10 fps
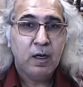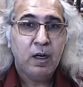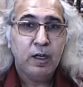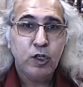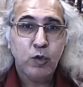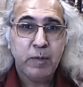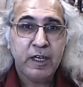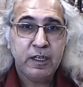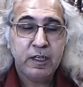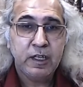a
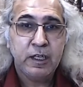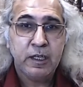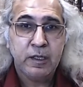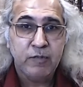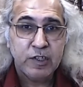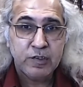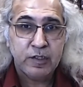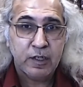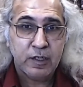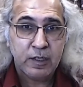humanity in which
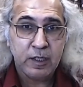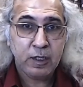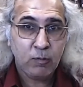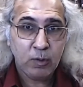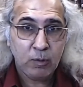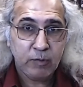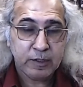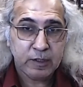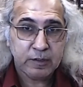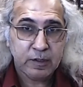they are equal with
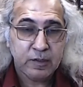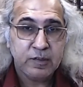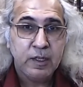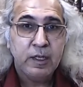others,